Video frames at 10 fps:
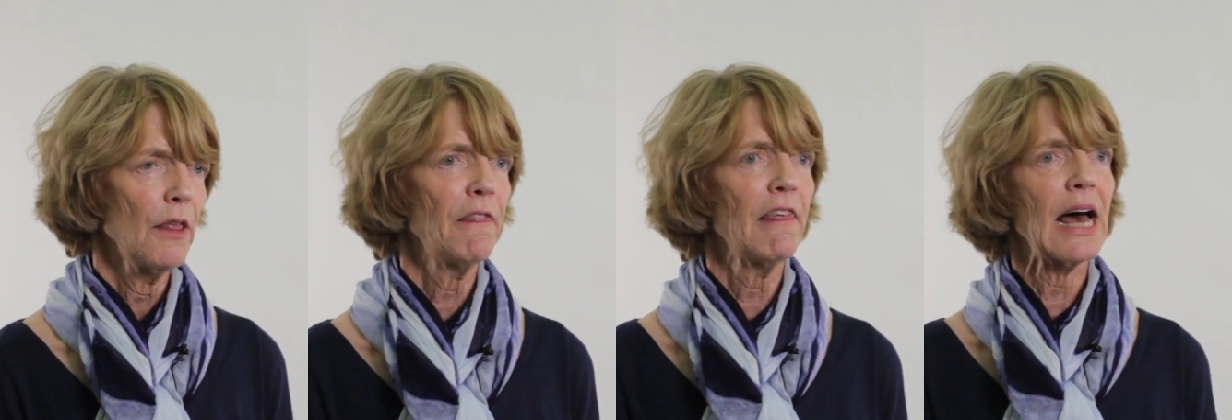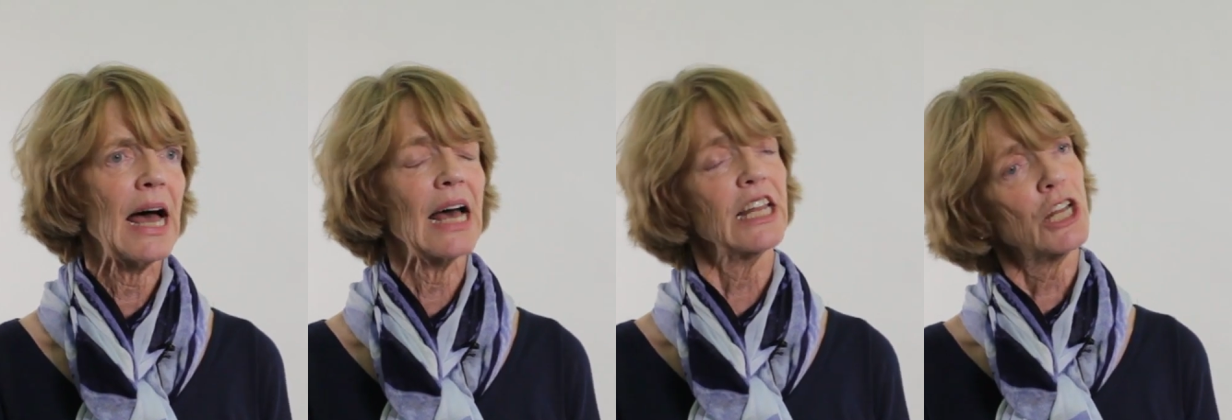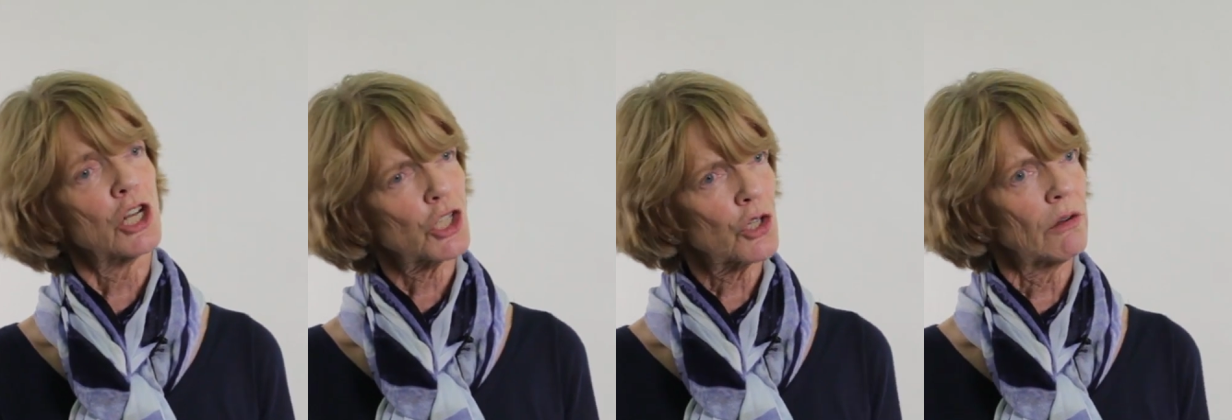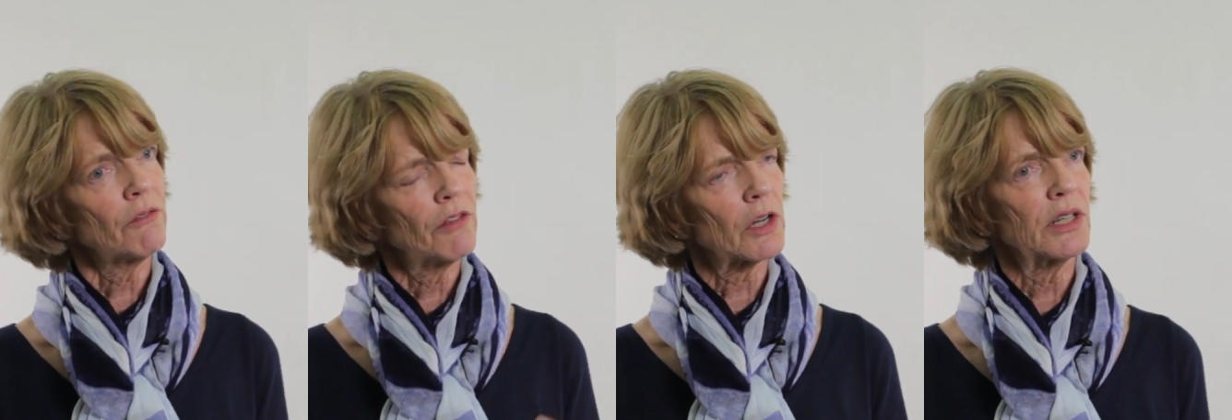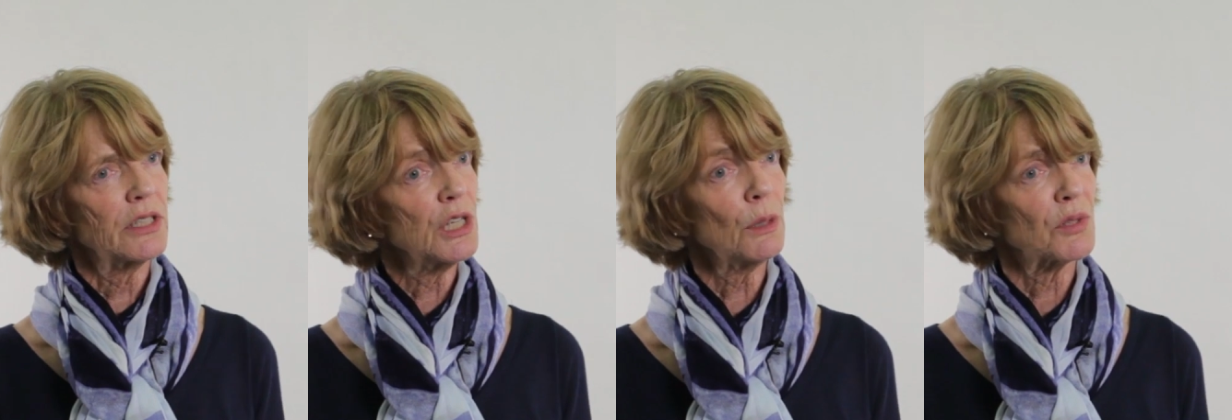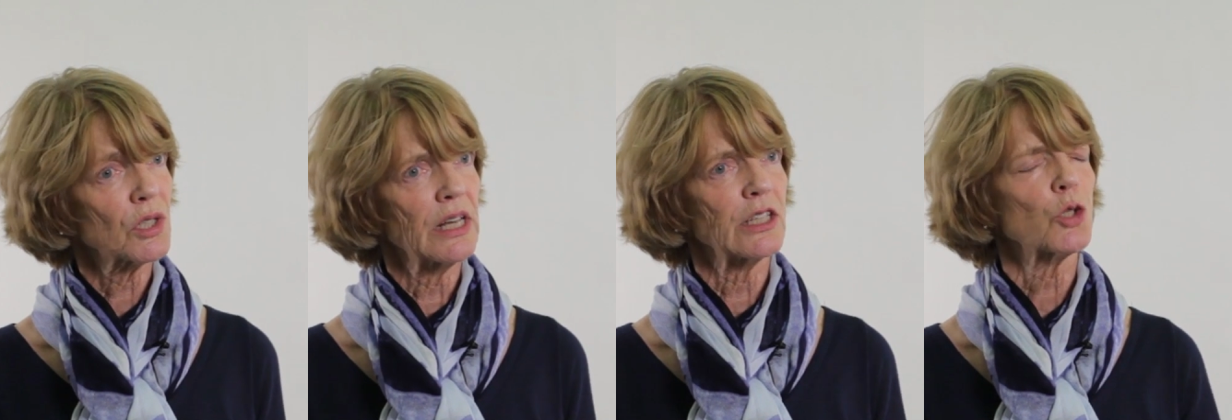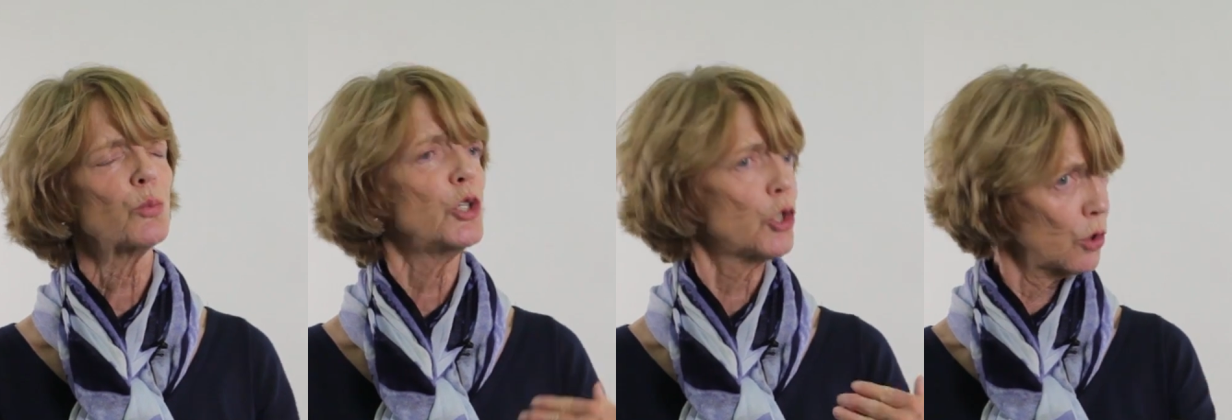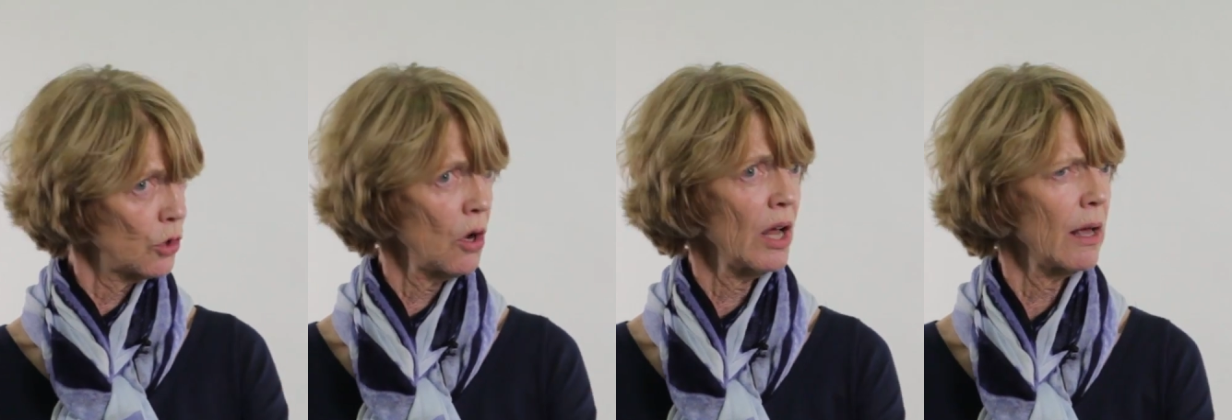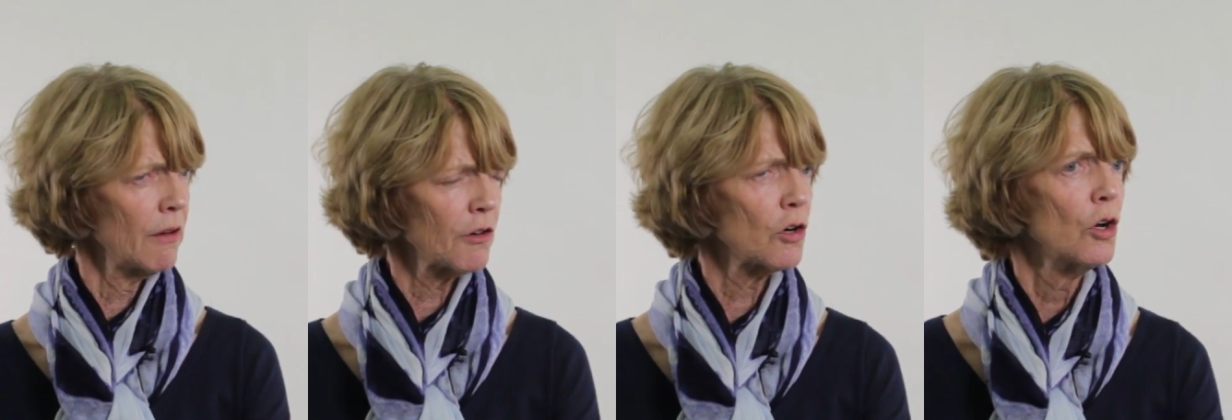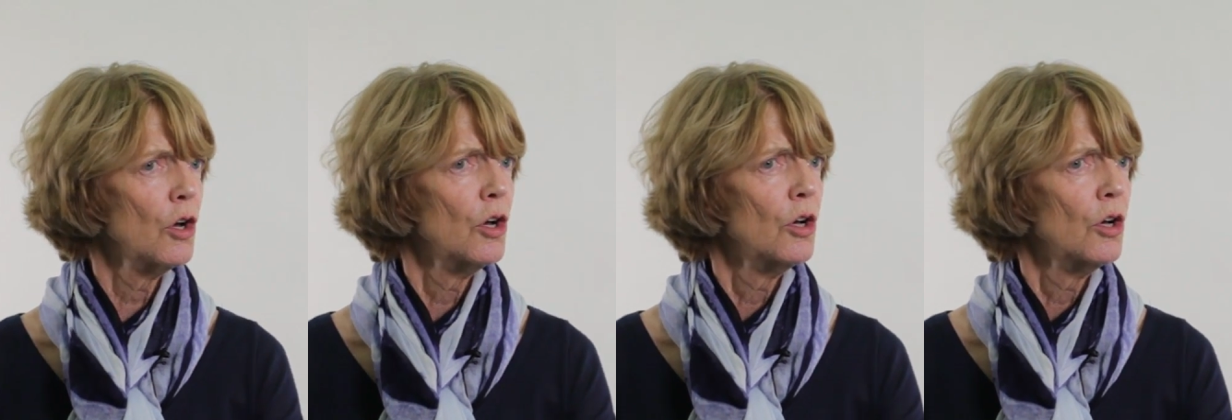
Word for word: That in a certain very deep sense, we should not ever